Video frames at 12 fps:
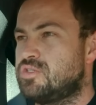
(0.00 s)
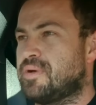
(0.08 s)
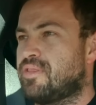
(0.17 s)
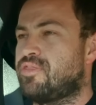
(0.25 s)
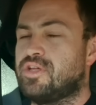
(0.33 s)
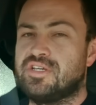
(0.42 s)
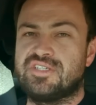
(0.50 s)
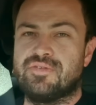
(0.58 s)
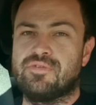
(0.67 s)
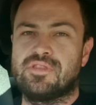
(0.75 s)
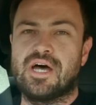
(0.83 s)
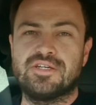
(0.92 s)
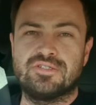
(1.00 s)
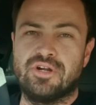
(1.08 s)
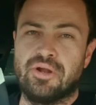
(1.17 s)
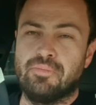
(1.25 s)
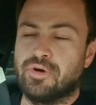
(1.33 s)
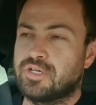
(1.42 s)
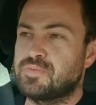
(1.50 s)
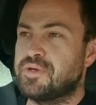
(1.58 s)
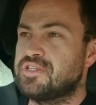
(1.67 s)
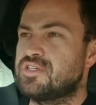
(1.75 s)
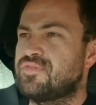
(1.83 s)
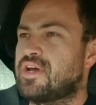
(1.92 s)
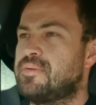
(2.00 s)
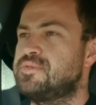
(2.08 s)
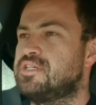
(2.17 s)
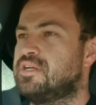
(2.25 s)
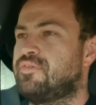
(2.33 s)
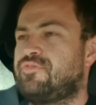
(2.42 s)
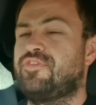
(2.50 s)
It's about 37,000 Rand more expensive, comes in at